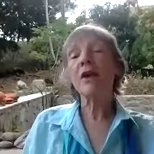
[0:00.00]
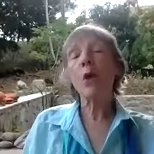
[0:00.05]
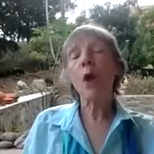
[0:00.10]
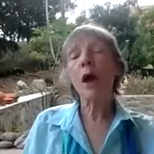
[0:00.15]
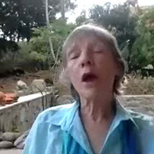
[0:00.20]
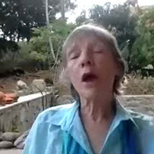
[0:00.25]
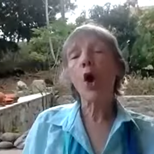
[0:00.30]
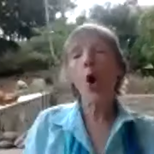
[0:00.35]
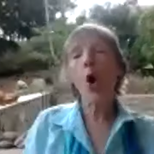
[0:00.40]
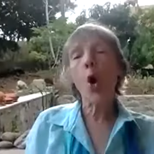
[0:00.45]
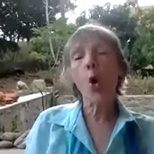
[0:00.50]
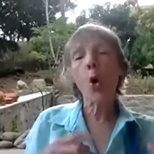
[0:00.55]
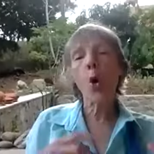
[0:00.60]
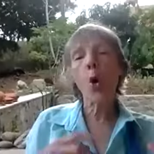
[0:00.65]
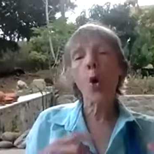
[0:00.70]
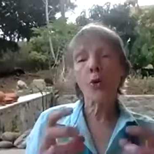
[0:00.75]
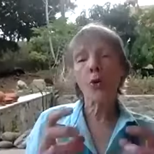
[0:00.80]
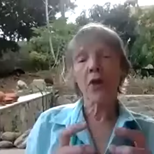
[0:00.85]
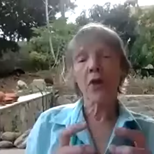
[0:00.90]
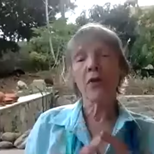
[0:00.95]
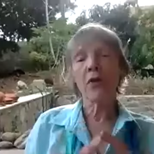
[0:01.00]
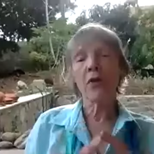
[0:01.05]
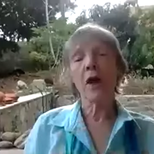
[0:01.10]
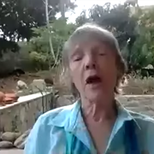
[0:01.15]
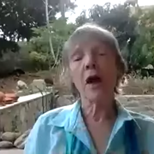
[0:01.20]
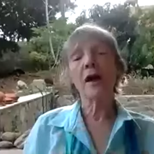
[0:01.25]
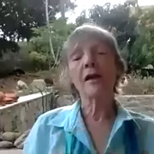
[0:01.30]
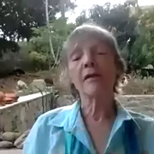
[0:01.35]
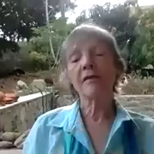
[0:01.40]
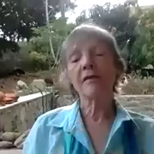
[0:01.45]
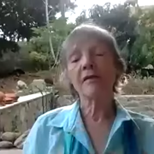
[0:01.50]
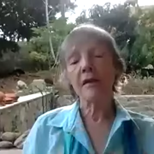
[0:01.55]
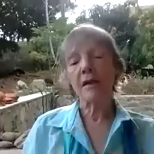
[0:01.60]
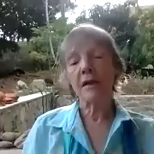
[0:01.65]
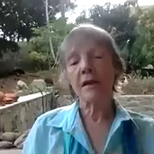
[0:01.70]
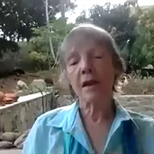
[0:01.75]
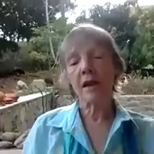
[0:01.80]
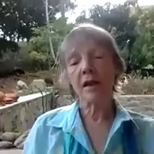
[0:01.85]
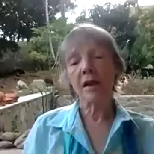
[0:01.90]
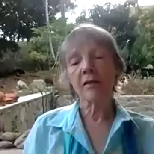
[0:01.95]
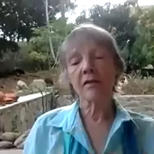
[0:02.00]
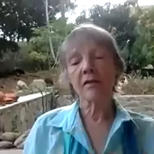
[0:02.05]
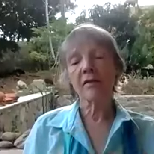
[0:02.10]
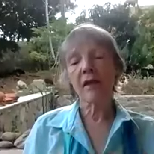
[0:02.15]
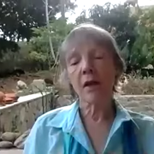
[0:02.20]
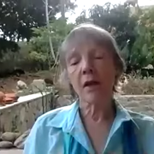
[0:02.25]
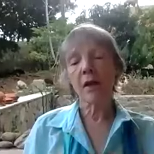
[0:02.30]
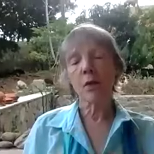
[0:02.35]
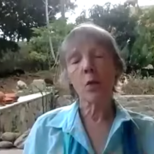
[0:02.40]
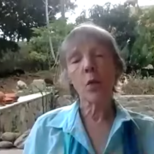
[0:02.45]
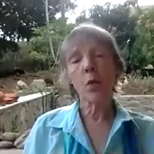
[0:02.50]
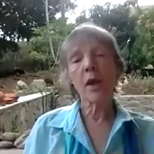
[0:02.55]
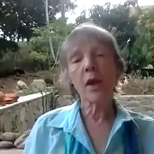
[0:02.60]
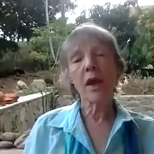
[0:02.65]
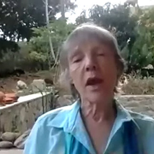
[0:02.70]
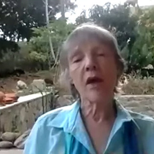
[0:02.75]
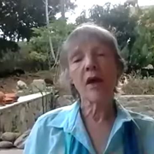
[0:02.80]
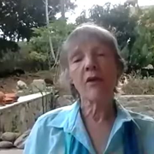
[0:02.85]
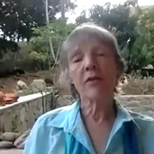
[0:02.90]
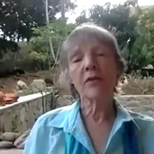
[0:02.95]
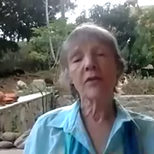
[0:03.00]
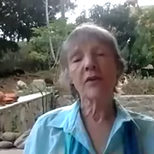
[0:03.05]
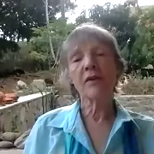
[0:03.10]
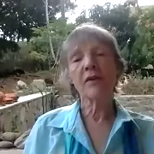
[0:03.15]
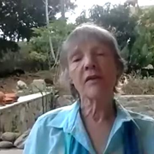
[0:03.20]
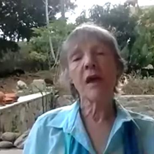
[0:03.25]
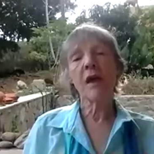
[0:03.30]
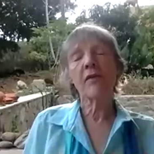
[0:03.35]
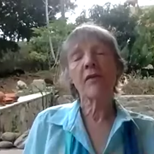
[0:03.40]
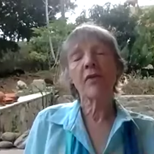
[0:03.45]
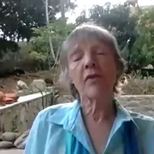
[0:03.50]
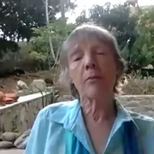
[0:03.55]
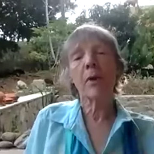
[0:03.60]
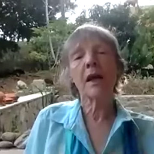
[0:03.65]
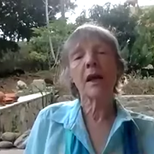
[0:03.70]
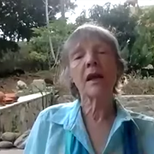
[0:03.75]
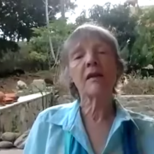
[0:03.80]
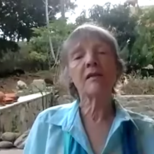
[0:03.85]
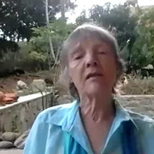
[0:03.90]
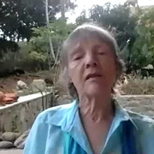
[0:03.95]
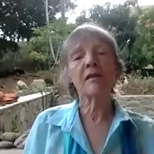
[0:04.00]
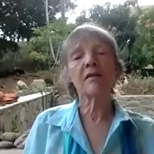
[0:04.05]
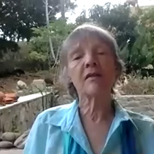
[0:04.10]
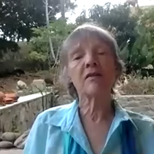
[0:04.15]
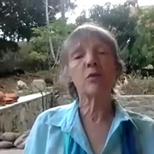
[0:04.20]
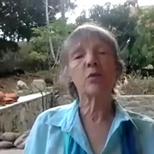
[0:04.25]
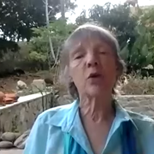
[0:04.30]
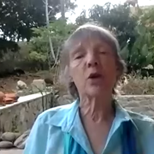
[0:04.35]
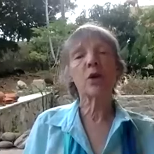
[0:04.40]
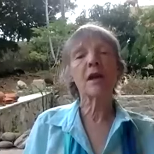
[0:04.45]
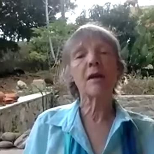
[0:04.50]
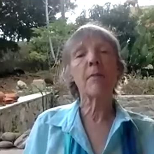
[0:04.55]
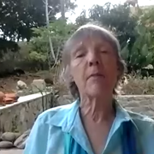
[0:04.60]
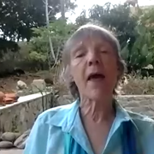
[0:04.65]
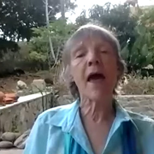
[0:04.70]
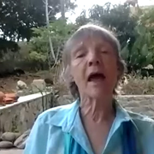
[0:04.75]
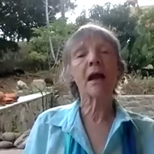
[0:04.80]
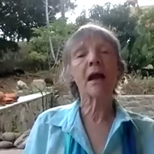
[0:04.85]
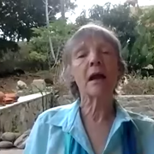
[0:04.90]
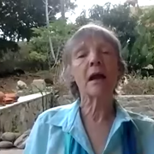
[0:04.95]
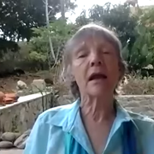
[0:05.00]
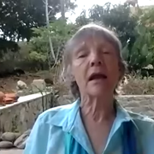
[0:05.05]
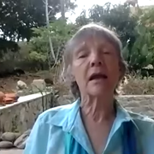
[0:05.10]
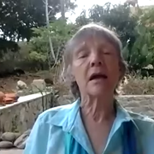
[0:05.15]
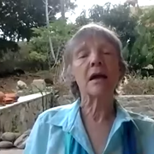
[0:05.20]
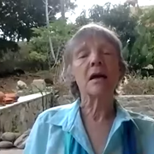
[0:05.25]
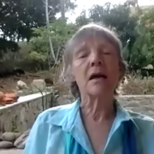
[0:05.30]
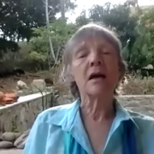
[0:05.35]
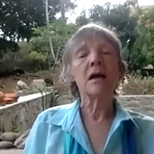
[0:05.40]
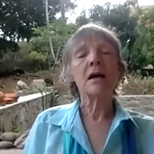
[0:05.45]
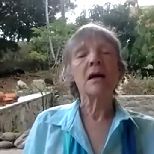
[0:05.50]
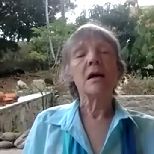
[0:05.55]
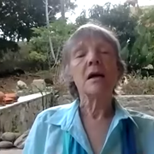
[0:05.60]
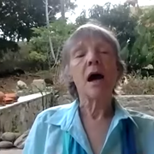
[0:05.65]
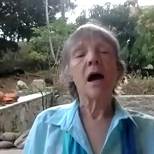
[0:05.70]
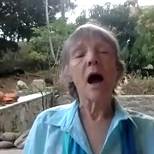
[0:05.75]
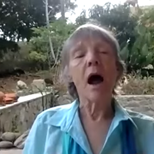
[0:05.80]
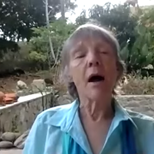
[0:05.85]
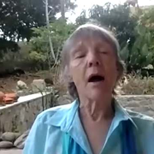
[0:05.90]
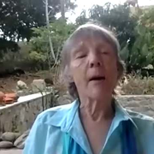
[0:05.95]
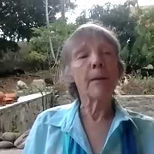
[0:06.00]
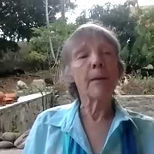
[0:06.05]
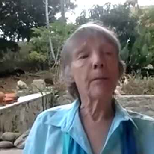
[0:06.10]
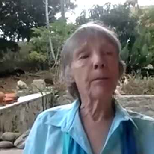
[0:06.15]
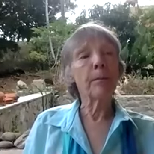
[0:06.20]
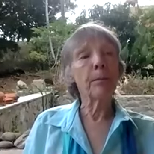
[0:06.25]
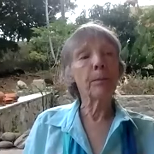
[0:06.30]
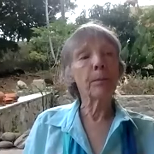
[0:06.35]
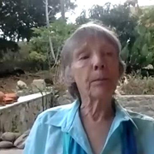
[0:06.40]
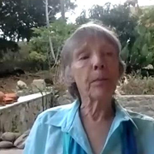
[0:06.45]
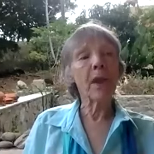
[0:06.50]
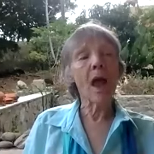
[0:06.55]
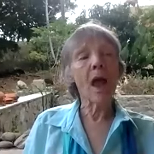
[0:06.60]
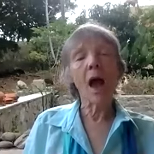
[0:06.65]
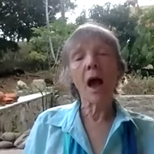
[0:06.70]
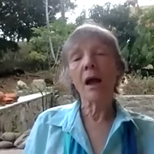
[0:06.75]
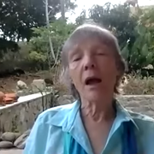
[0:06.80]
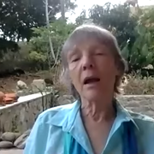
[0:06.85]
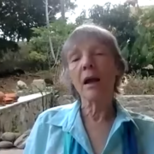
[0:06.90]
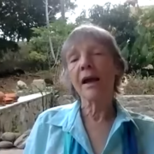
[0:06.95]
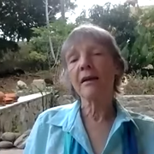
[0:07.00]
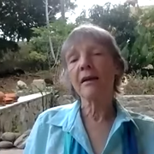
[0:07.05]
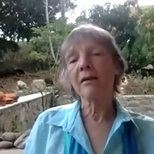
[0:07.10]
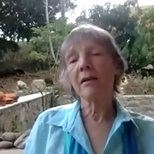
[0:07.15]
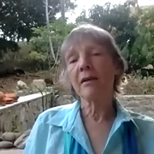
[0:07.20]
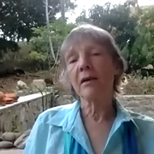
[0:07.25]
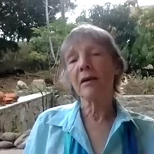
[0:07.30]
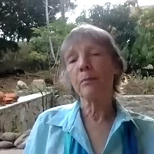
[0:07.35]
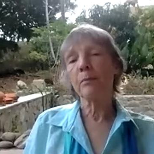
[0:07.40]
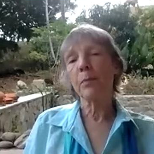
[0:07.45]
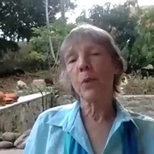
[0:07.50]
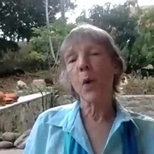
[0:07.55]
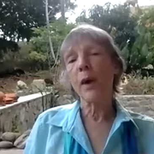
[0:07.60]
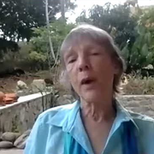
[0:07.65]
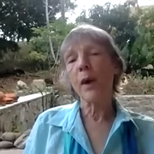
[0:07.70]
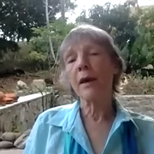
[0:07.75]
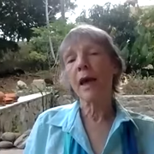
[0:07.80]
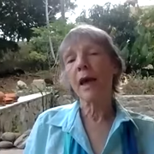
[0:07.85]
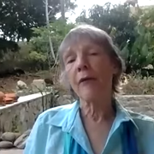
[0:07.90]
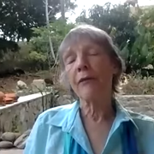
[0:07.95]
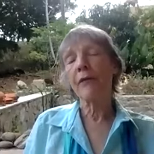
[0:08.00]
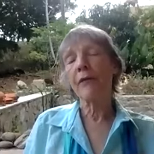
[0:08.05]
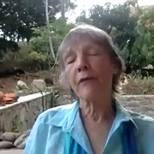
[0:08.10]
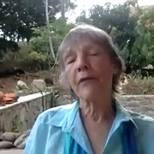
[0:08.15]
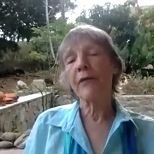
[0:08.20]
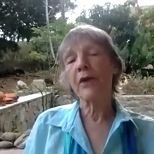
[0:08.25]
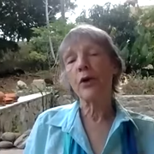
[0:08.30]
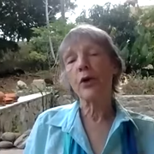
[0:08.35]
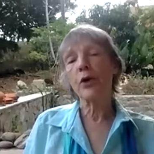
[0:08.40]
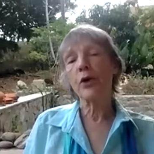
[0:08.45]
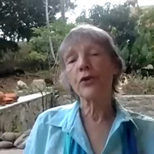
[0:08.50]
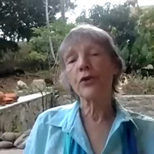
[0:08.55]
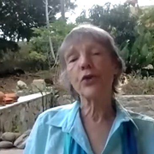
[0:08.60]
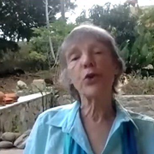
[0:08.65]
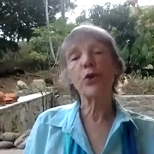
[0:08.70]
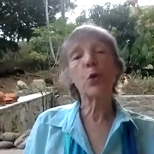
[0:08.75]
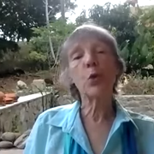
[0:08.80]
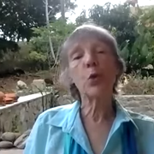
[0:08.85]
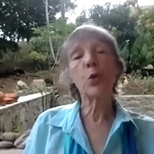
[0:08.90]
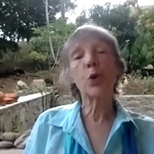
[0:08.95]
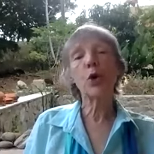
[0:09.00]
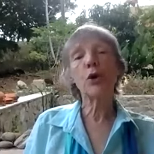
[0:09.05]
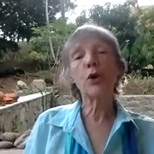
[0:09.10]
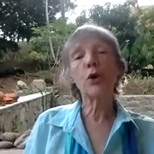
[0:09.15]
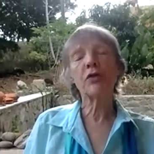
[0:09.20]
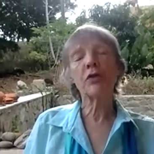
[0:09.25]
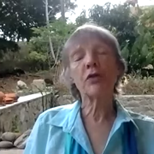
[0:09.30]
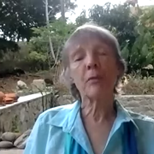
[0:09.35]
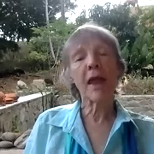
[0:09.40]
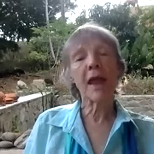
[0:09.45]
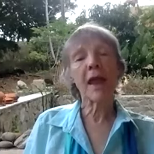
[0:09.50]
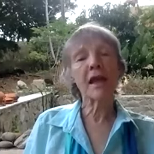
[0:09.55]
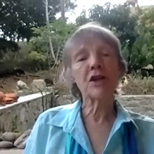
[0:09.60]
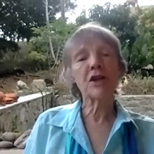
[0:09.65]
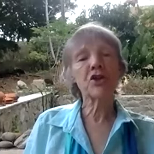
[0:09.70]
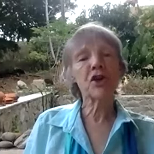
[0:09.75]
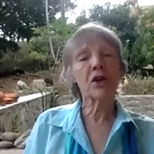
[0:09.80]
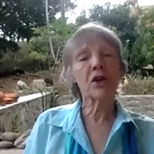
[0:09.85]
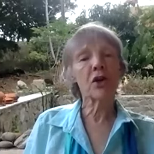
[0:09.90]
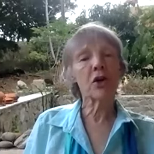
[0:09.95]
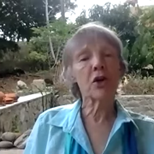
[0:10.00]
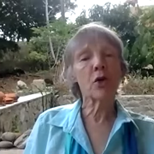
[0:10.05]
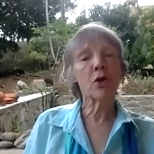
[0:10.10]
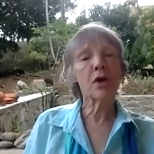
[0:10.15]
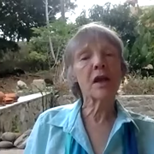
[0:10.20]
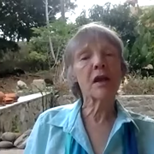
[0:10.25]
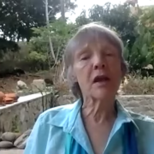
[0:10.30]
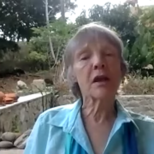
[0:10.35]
a core thing that I see is that we have designed the money system really badly. I like to point out that there are two words from ancient Greek,